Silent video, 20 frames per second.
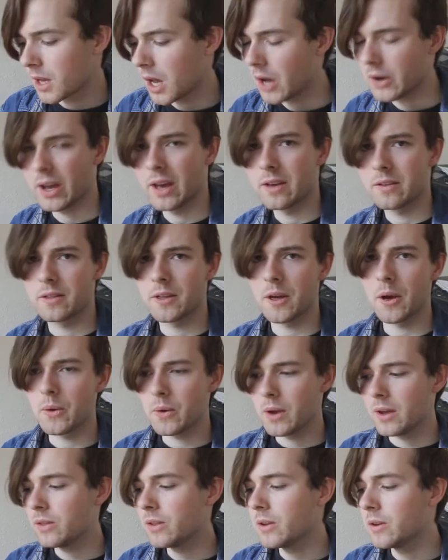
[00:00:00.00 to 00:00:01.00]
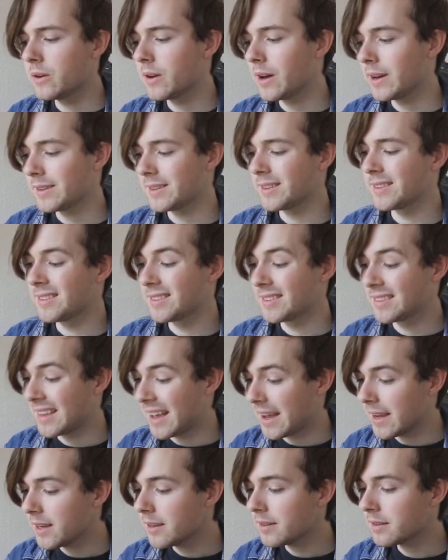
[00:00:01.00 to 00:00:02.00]
Okay, so in the United
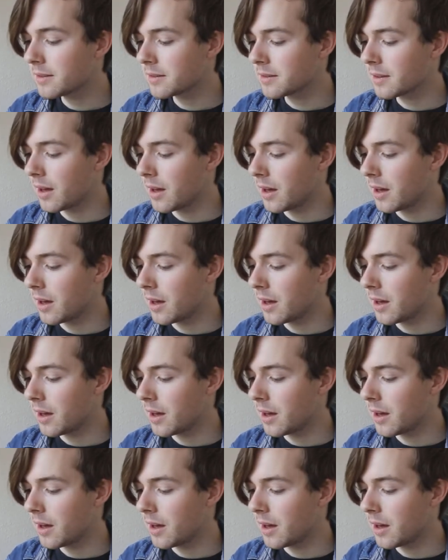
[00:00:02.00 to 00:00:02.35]
States,